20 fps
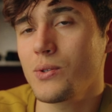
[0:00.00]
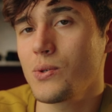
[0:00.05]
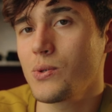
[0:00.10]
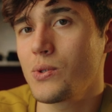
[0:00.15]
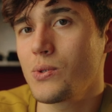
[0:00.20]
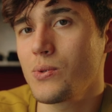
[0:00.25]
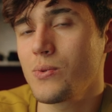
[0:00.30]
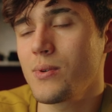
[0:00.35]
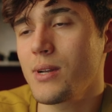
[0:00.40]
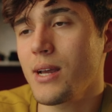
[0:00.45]
you
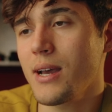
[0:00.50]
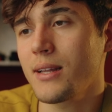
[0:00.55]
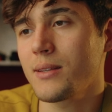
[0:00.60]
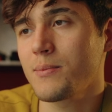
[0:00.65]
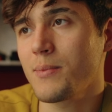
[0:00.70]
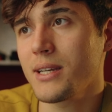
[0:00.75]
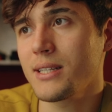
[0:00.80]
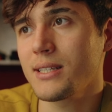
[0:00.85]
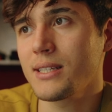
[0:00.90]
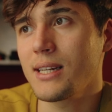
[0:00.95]
do
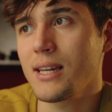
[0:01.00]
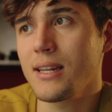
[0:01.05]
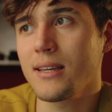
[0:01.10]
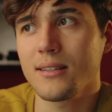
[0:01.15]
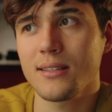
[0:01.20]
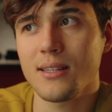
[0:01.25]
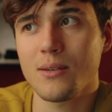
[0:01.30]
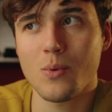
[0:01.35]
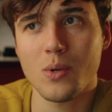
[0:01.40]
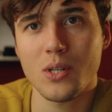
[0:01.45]
that basically
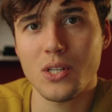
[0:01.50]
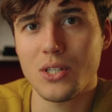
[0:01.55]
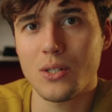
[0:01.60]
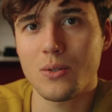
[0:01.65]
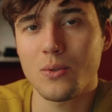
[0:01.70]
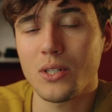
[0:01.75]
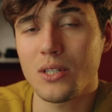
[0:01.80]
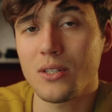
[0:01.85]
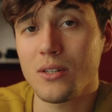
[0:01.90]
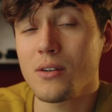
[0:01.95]
in
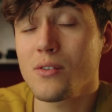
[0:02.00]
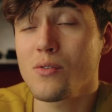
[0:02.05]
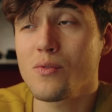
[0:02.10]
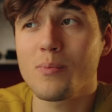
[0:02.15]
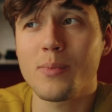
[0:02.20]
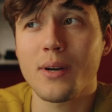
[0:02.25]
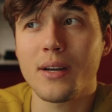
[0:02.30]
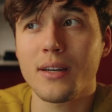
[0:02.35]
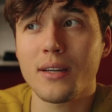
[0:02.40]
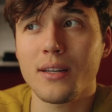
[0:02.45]
DaVinci
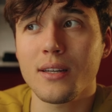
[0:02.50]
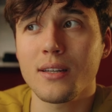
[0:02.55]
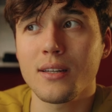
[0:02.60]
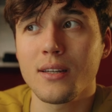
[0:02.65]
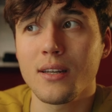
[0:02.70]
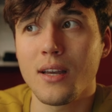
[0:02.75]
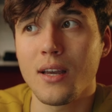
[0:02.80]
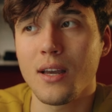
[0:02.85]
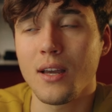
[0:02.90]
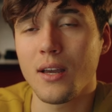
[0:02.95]
Resolve by
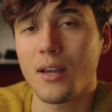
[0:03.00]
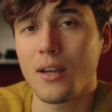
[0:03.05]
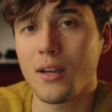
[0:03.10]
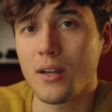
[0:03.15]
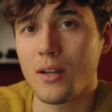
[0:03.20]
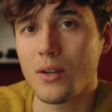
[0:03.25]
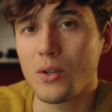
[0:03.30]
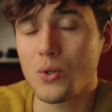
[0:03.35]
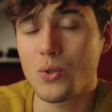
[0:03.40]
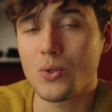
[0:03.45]

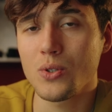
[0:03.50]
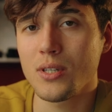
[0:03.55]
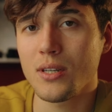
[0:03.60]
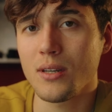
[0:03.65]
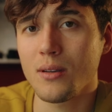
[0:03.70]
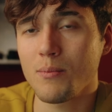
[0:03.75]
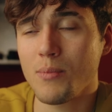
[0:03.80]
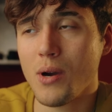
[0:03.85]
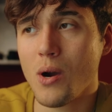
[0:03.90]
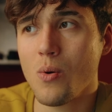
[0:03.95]

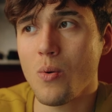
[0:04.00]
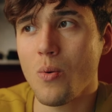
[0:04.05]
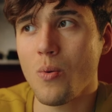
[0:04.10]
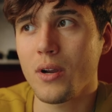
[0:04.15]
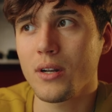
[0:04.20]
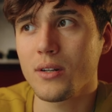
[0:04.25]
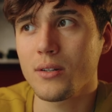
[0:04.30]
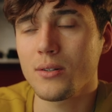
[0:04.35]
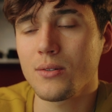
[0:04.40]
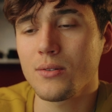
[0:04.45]
using power
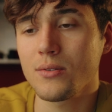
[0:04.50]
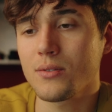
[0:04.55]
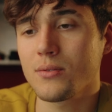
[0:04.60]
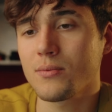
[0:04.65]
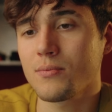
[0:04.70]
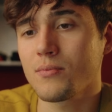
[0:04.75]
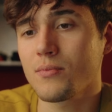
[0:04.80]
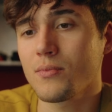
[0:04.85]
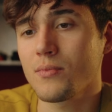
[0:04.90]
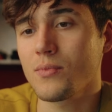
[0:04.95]

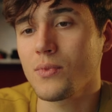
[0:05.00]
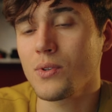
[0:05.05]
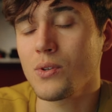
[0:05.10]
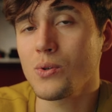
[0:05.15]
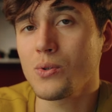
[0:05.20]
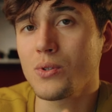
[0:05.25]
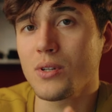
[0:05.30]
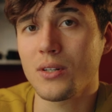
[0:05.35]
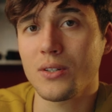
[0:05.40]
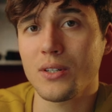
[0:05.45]
windows.
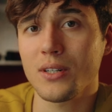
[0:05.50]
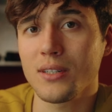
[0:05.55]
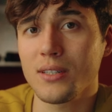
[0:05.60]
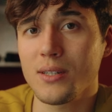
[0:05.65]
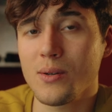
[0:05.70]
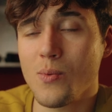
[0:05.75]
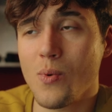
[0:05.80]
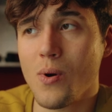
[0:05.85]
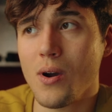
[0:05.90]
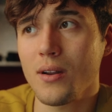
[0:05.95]
You darken
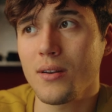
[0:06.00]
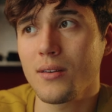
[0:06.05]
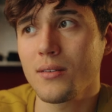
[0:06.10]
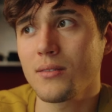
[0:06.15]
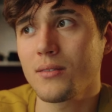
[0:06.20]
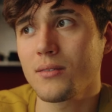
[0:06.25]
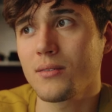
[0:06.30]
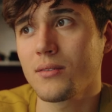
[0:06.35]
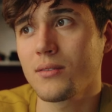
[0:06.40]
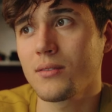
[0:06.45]
the
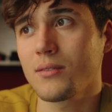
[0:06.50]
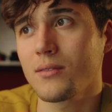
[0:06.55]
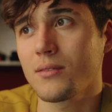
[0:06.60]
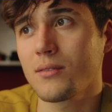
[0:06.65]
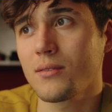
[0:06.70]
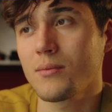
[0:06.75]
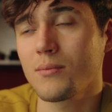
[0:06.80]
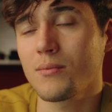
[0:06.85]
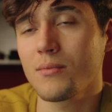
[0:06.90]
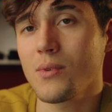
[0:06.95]
one
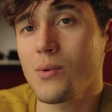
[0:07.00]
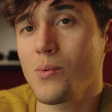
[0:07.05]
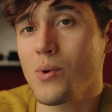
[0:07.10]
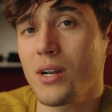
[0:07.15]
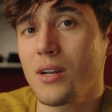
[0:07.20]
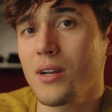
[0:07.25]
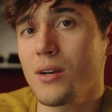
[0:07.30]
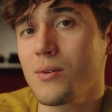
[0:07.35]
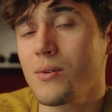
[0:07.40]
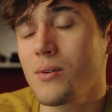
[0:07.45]

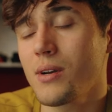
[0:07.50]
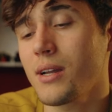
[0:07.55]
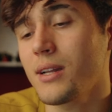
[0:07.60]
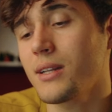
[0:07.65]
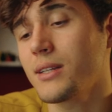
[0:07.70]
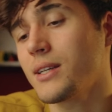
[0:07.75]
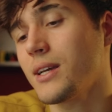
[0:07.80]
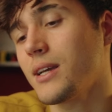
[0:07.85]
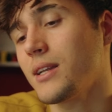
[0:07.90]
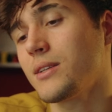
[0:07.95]
window
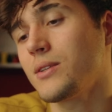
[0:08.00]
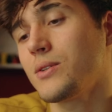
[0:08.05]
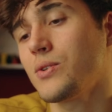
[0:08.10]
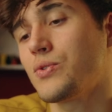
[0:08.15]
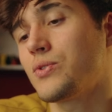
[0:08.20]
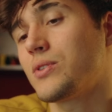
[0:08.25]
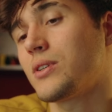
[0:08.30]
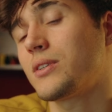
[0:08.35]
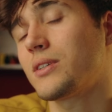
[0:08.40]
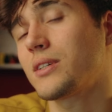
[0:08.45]
and then
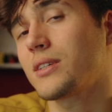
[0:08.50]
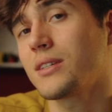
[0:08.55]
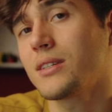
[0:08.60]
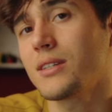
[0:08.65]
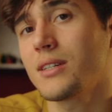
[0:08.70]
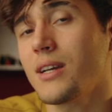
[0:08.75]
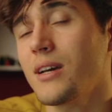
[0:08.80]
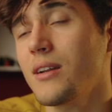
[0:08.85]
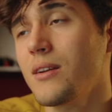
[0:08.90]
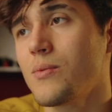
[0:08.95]
you
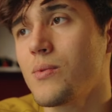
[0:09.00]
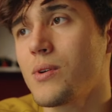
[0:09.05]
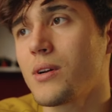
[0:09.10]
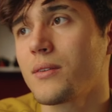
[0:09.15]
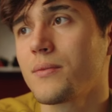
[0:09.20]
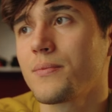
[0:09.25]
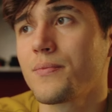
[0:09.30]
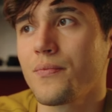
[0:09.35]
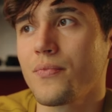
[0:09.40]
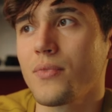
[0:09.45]
darken the other
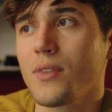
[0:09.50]
one.